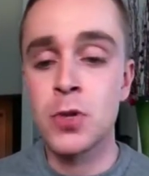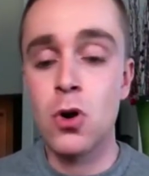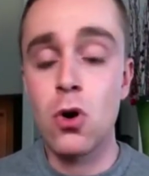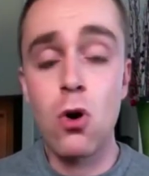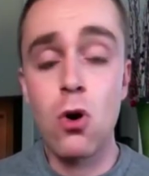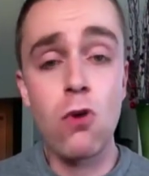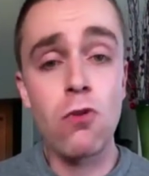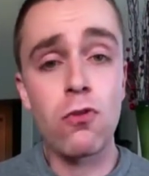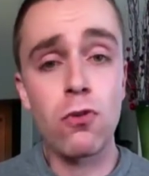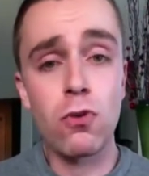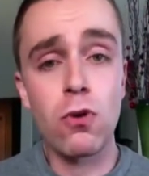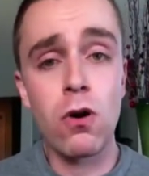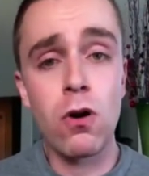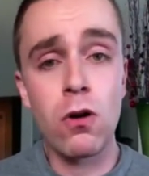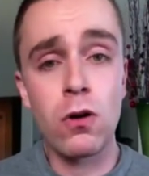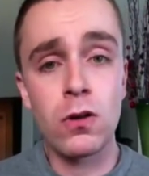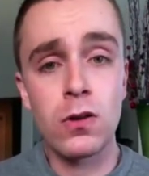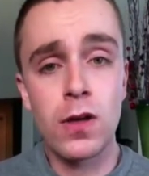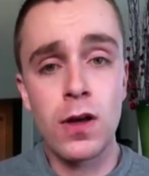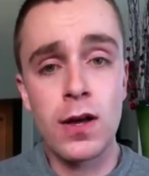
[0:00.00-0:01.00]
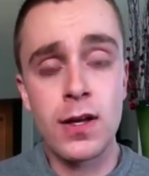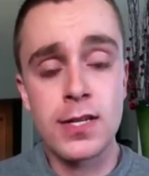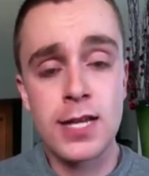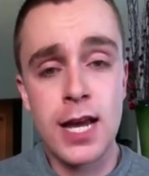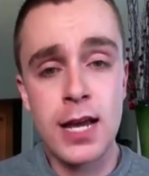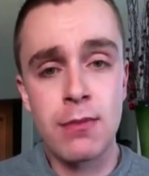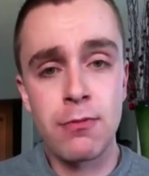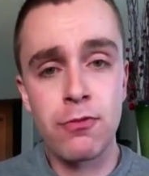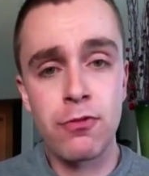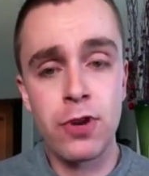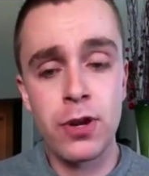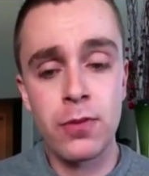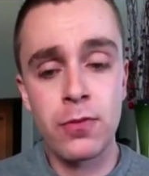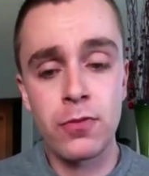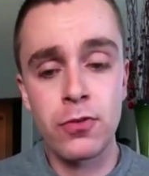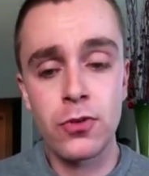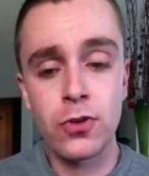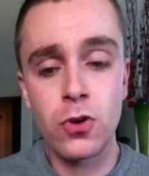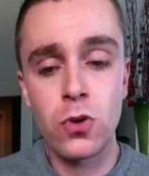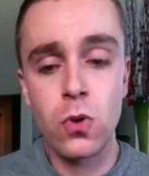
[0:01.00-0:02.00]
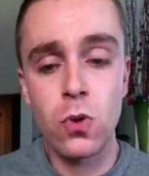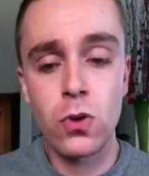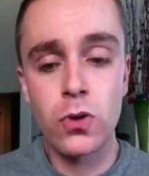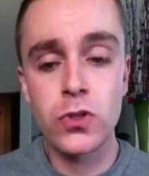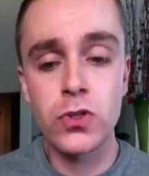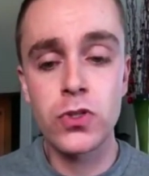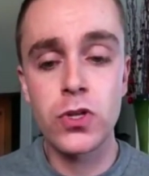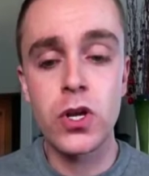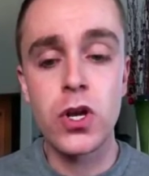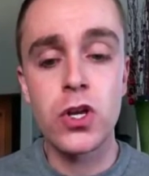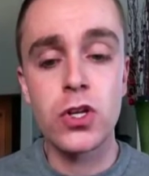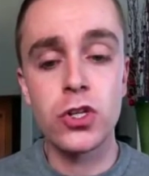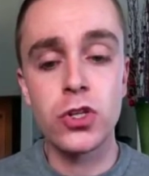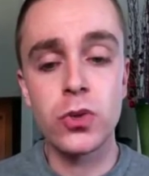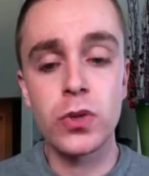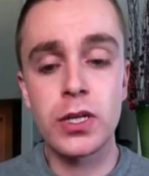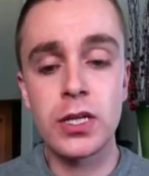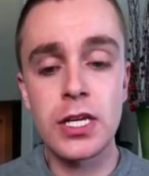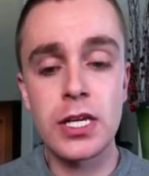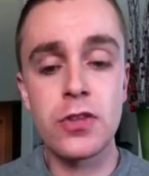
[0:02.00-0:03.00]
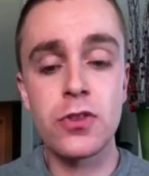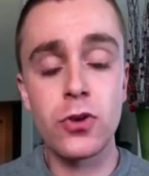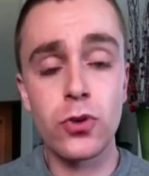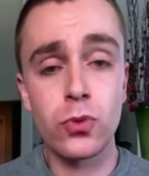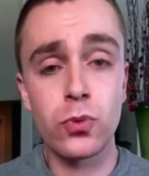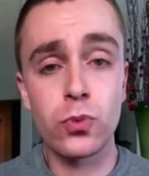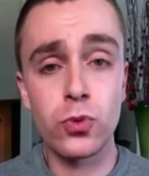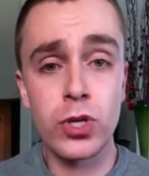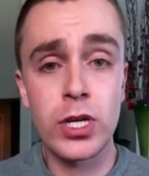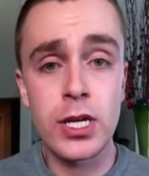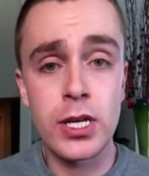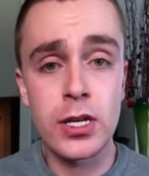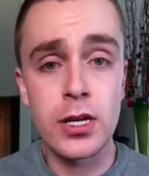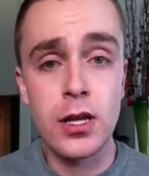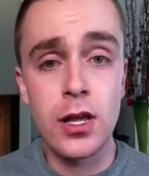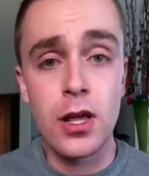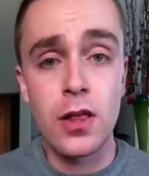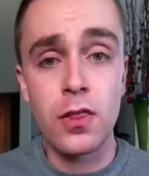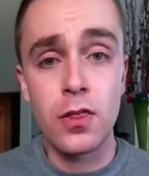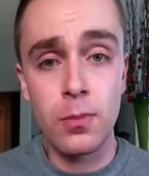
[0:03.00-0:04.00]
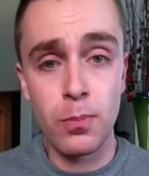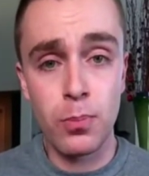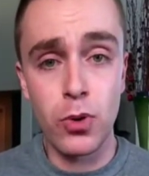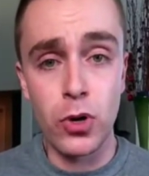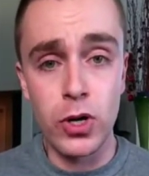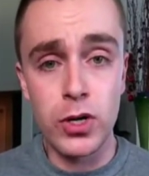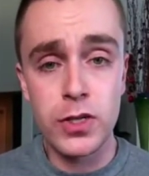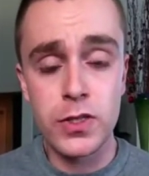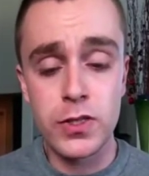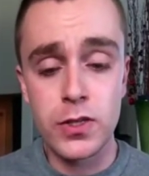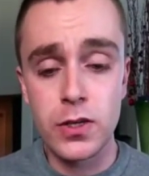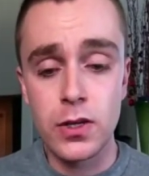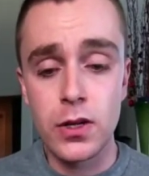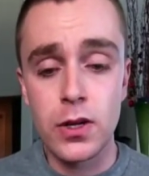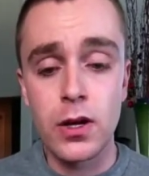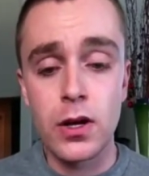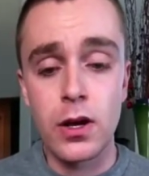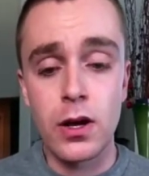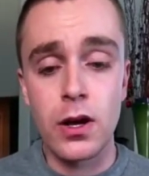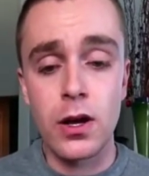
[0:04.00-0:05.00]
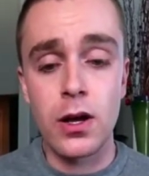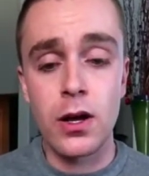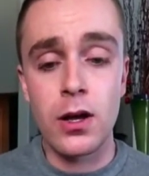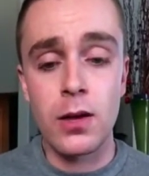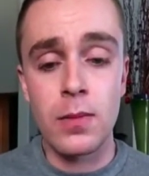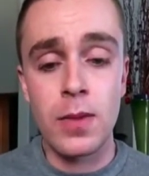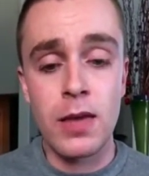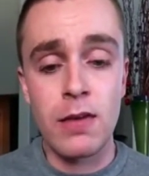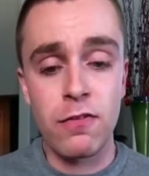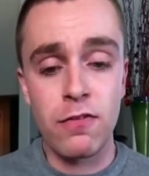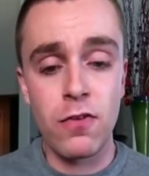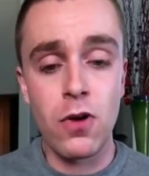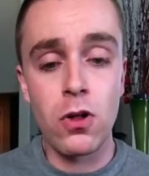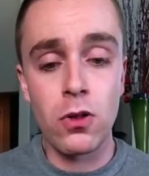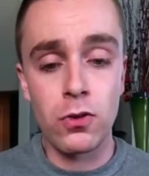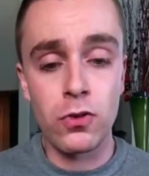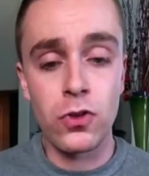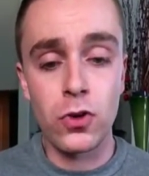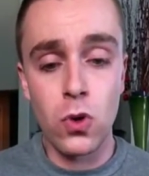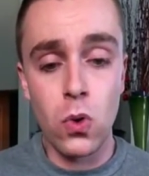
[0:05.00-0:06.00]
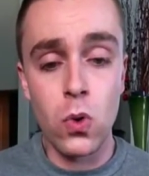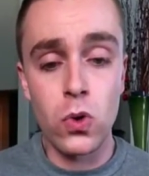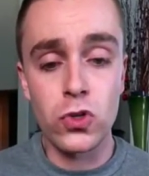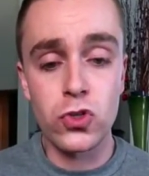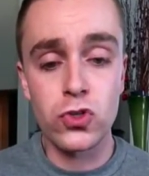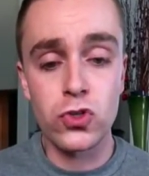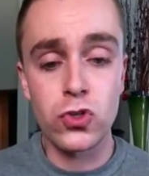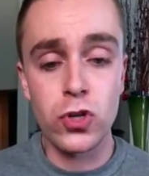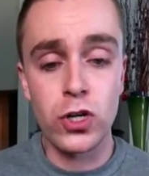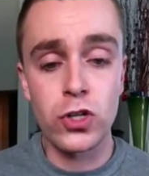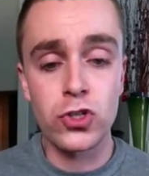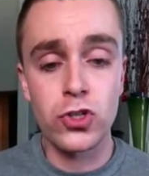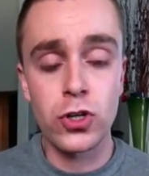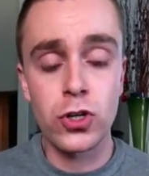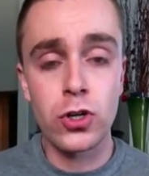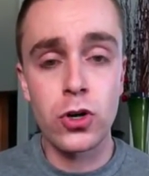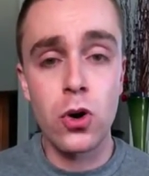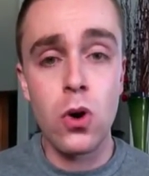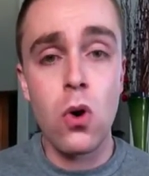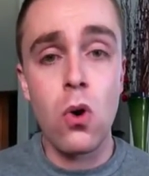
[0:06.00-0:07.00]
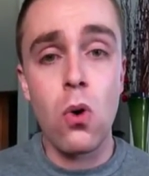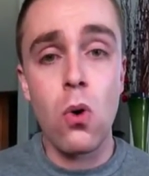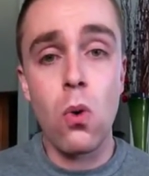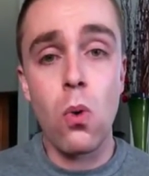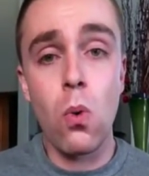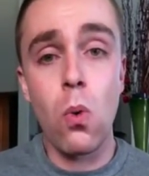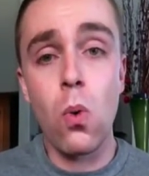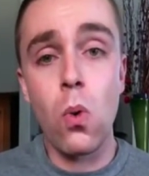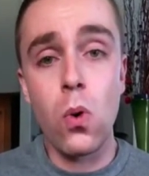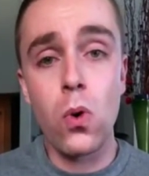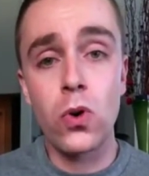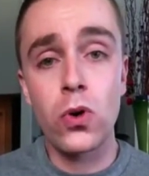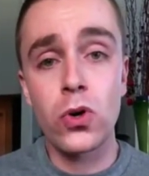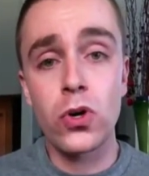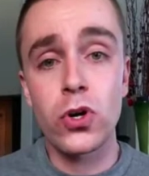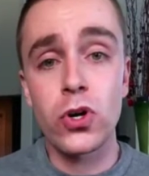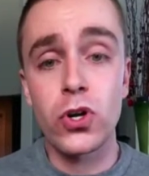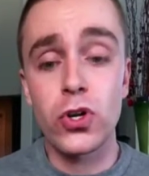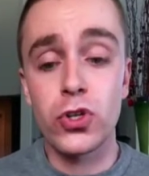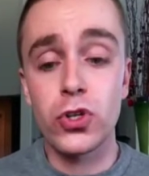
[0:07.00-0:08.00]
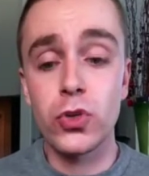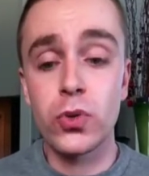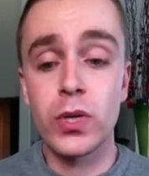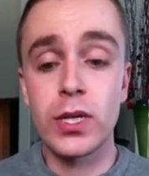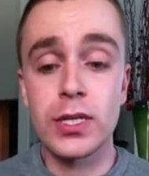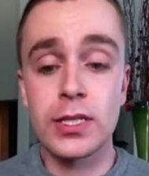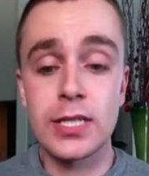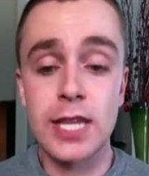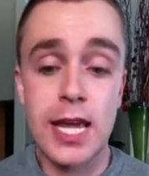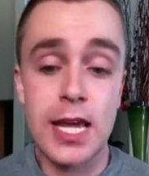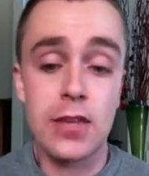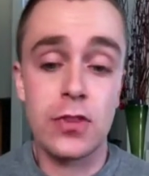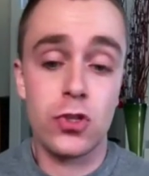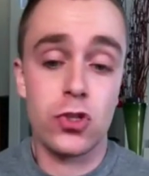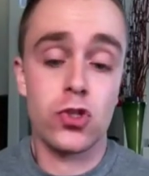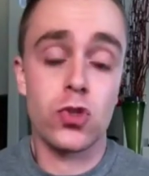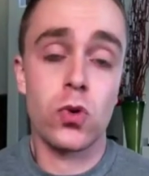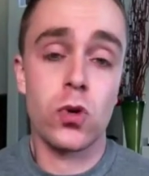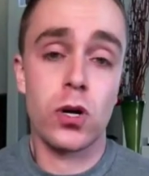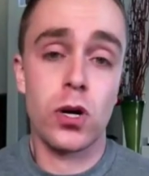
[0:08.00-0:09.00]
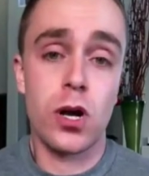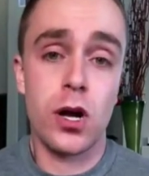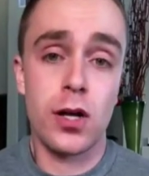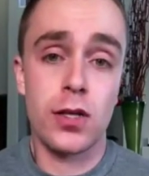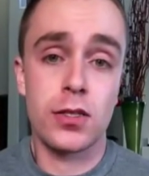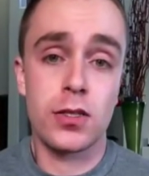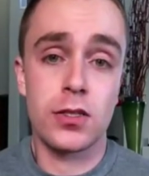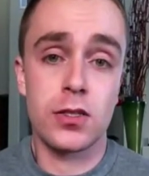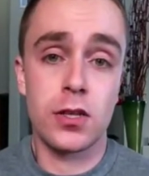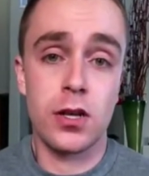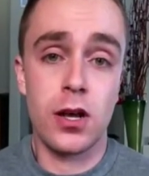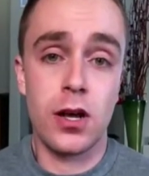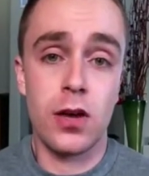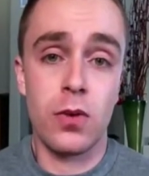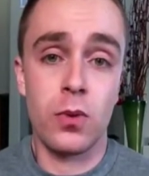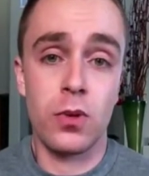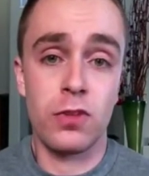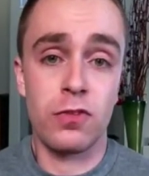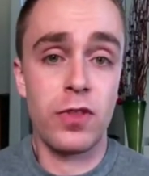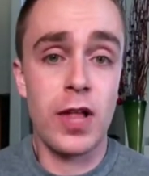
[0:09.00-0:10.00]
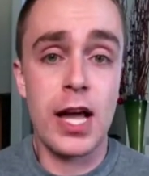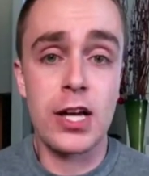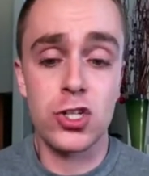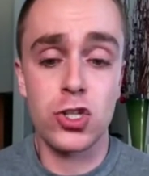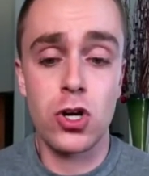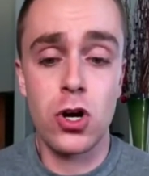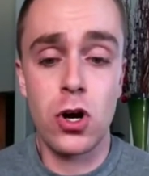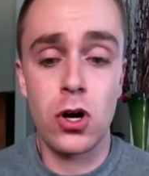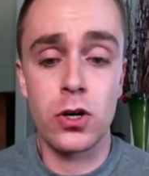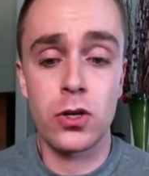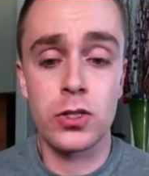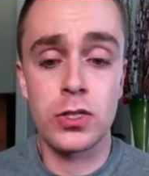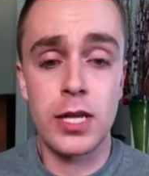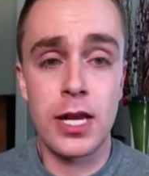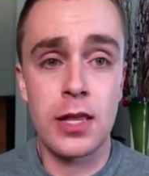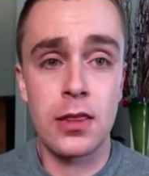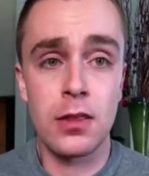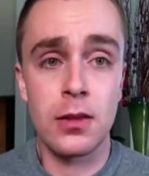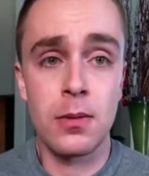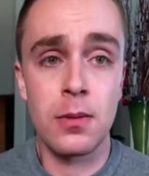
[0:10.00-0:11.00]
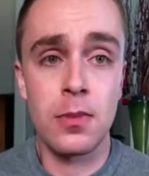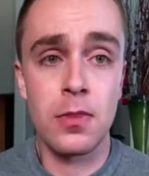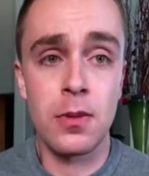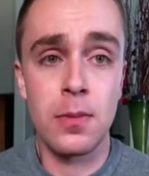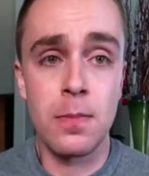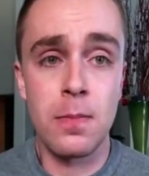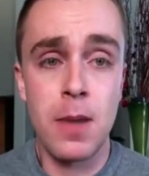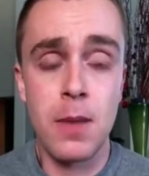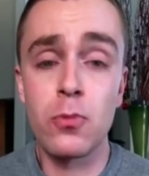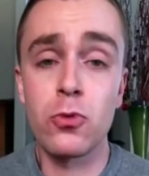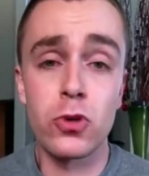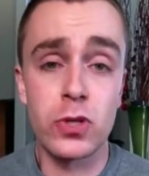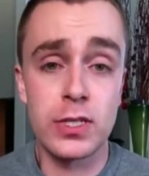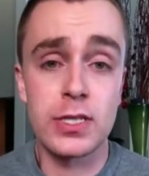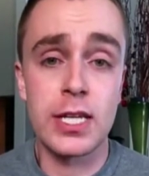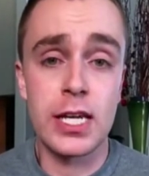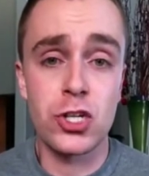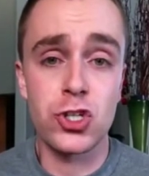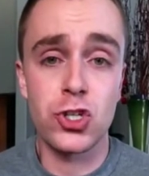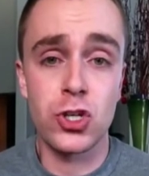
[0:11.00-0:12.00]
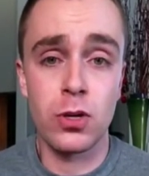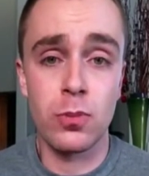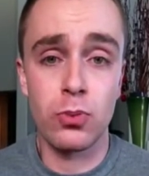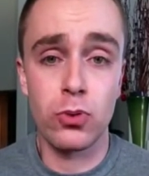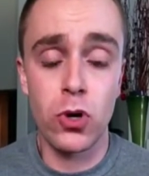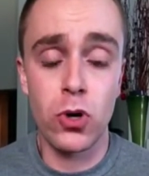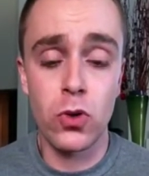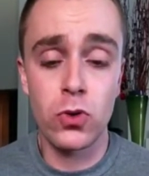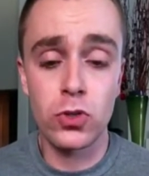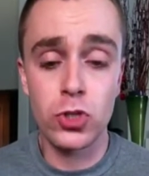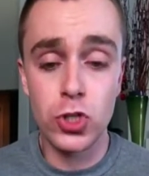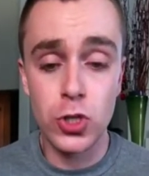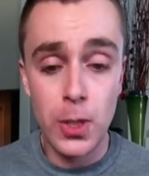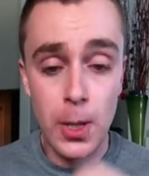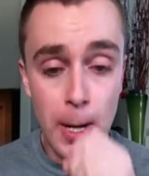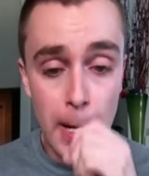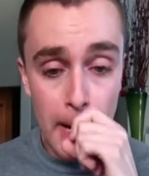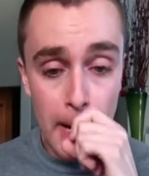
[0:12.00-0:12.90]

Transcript: Overall time frame for the course, you can either read the books and follow the course structure, or you can take the shortcuts with flashcards and the memorization approach.